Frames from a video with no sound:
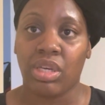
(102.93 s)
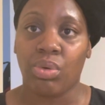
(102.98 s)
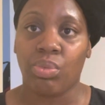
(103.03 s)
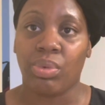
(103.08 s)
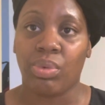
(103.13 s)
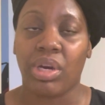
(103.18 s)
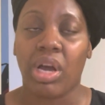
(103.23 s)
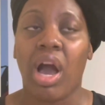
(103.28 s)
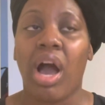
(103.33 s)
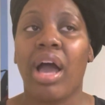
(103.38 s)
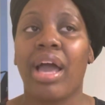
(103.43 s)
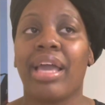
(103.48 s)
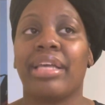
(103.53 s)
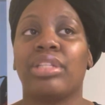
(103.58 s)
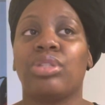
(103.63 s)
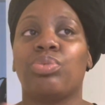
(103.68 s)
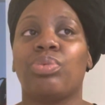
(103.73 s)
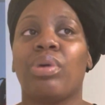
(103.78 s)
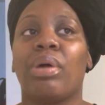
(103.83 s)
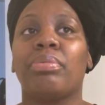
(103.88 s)
When God
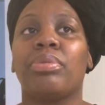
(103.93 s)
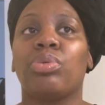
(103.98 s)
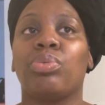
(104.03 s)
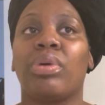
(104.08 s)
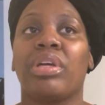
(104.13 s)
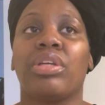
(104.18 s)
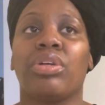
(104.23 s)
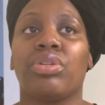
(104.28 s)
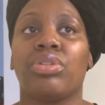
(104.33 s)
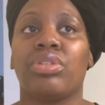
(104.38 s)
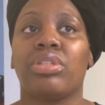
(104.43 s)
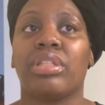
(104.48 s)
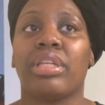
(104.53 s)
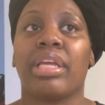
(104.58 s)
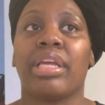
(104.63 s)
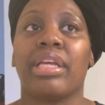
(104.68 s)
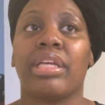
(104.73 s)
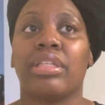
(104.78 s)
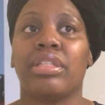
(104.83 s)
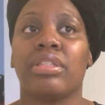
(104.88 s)
has swept away your
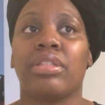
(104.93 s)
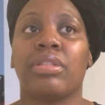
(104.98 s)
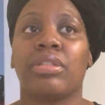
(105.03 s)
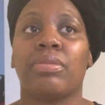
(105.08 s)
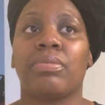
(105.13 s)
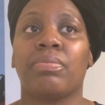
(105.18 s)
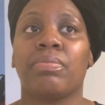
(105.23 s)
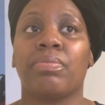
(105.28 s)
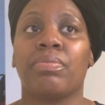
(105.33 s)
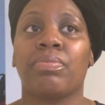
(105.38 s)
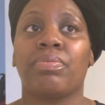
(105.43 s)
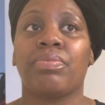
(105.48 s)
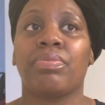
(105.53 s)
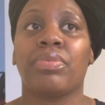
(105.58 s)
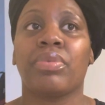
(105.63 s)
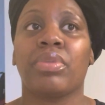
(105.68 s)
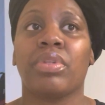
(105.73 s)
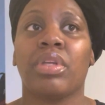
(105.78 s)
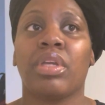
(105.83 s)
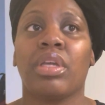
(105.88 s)
sins,
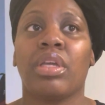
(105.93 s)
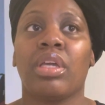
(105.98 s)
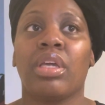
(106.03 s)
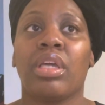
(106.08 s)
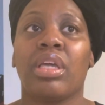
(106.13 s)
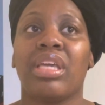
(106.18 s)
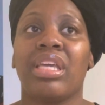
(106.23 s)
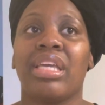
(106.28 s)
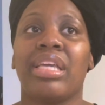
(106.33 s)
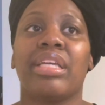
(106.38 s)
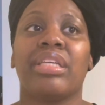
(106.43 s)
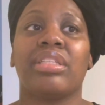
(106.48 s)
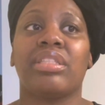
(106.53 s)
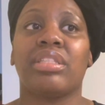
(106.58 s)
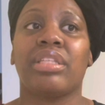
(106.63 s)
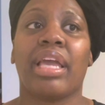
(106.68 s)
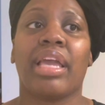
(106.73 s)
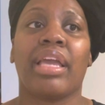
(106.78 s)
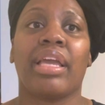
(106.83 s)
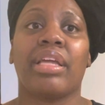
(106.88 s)
he is
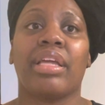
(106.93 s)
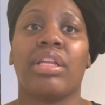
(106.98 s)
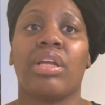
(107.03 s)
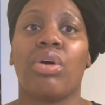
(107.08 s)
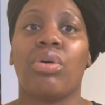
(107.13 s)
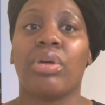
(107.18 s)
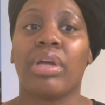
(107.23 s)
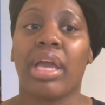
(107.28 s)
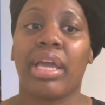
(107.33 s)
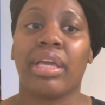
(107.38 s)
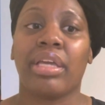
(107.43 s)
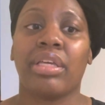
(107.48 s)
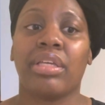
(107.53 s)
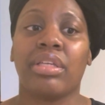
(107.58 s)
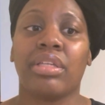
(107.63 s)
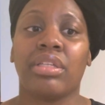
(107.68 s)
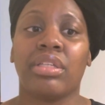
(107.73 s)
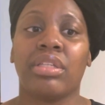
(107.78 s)
saying, okay,